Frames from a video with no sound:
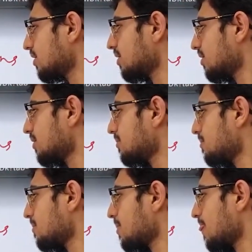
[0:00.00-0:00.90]

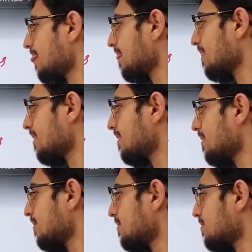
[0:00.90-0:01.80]

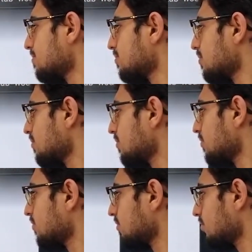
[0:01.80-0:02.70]

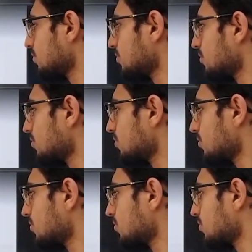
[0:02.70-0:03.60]

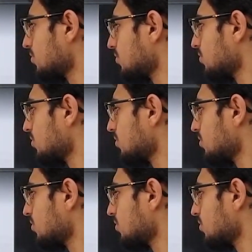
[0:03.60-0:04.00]
No one is speaking in this clip.